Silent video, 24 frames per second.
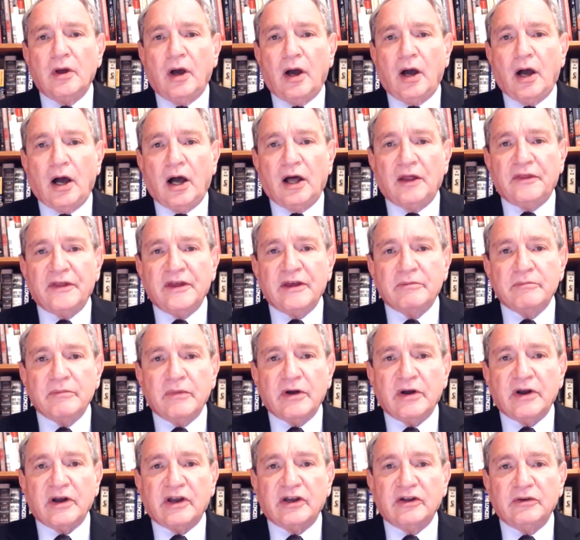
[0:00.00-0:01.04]
The
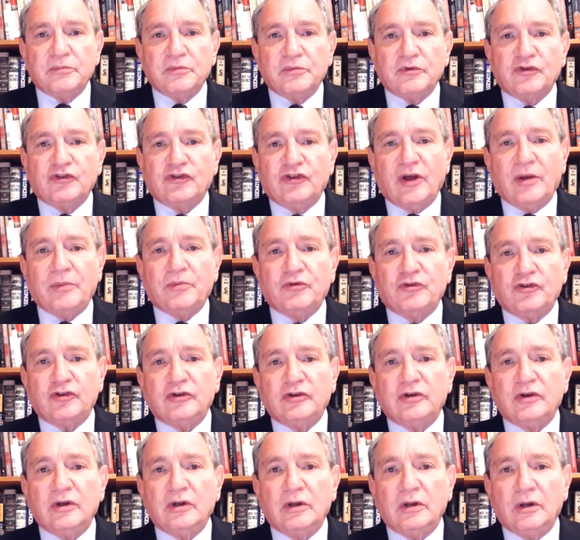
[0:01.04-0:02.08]
American
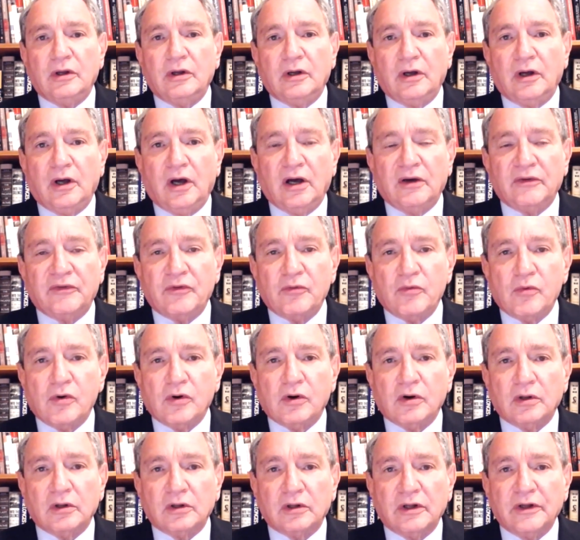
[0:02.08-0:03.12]
perception of the
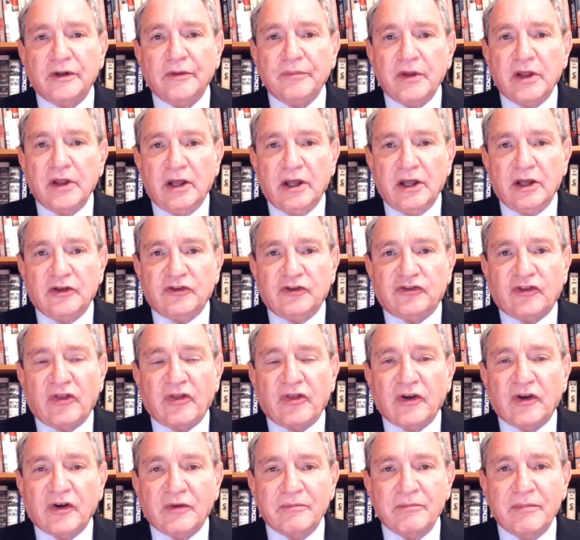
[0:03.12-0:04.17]
world is that
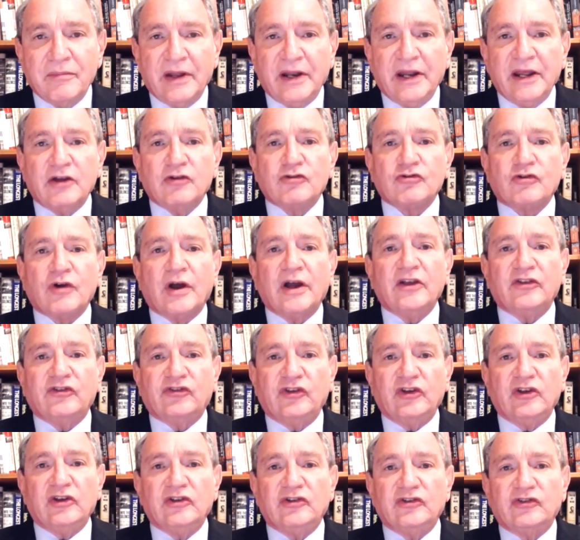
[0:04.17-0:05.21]
there are many
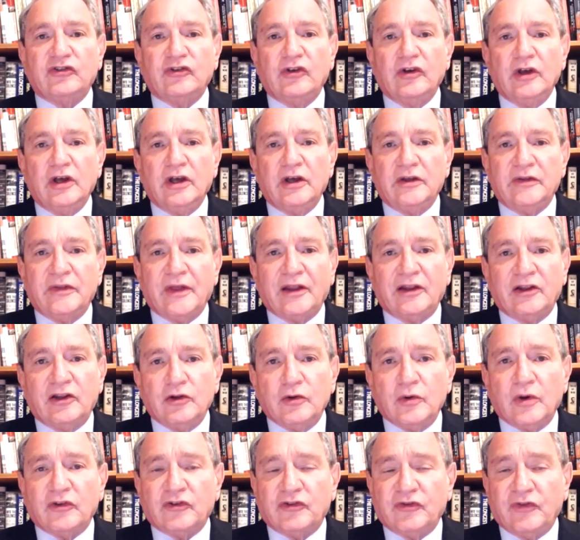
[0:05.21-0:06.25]
crises that the
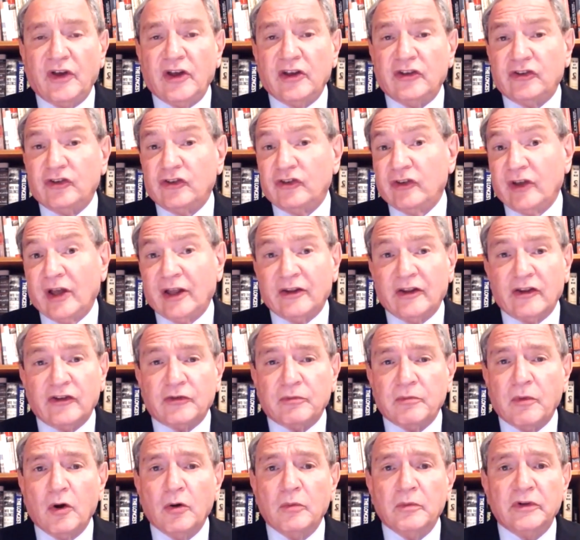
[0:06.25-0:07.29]
U.S. faces at this
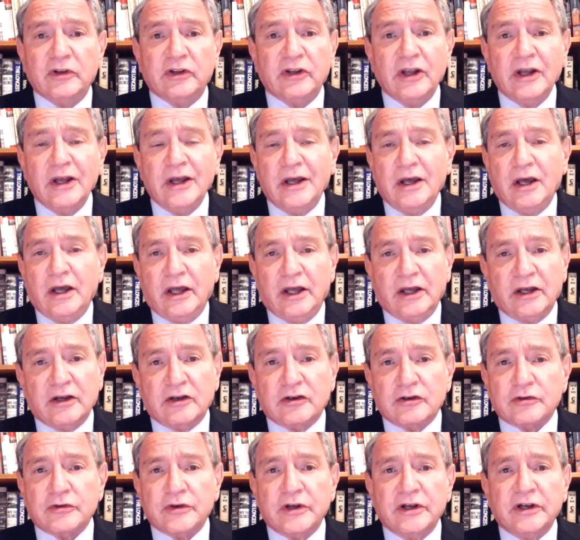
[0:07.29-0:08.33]
moment in
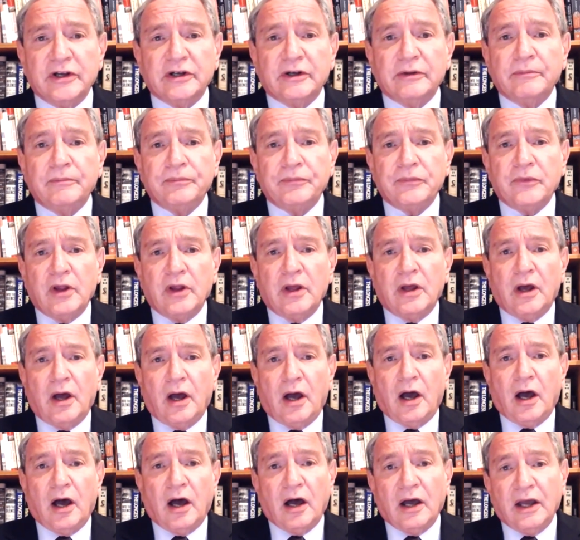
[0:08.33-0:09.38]
Korea,
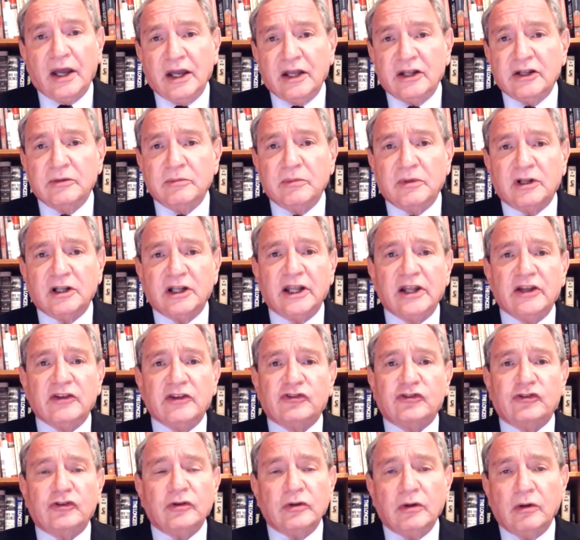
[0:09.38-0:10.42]
in the Middle
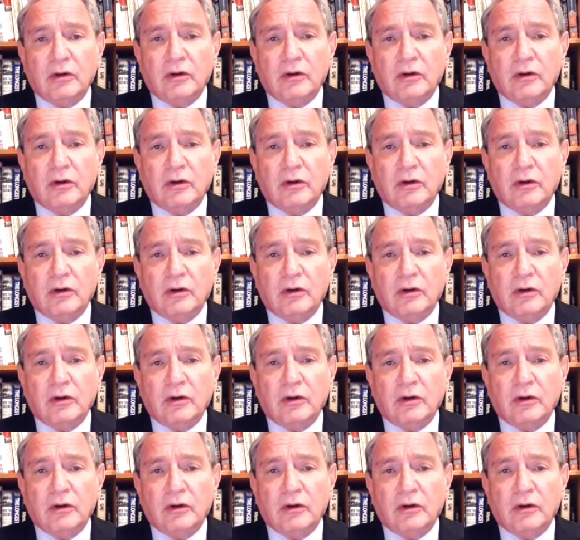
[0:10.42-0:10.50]
East,